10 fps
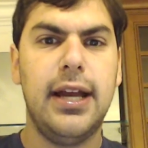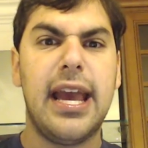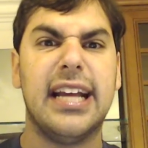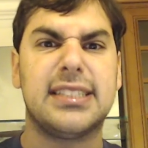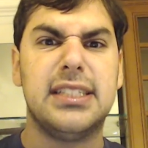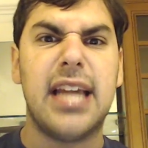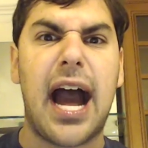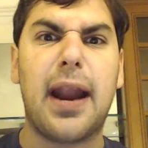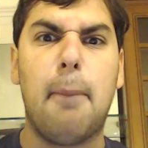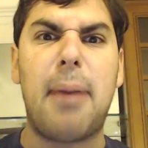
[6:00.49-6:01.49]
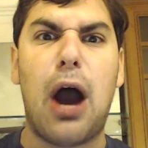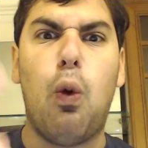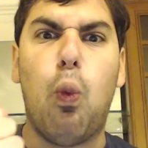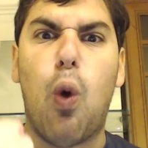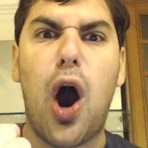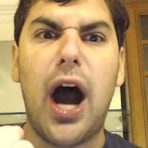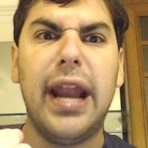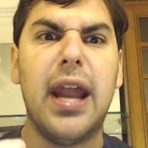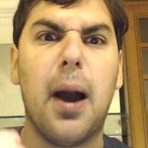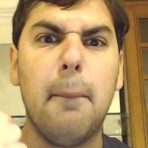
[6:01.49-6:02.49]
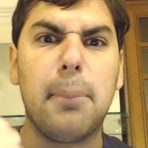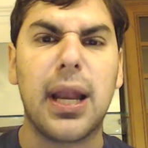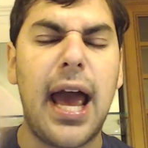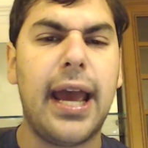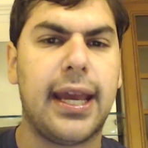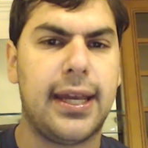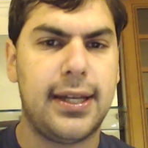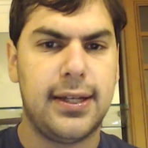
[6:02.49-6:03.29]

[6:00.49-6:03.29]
It's not about one play.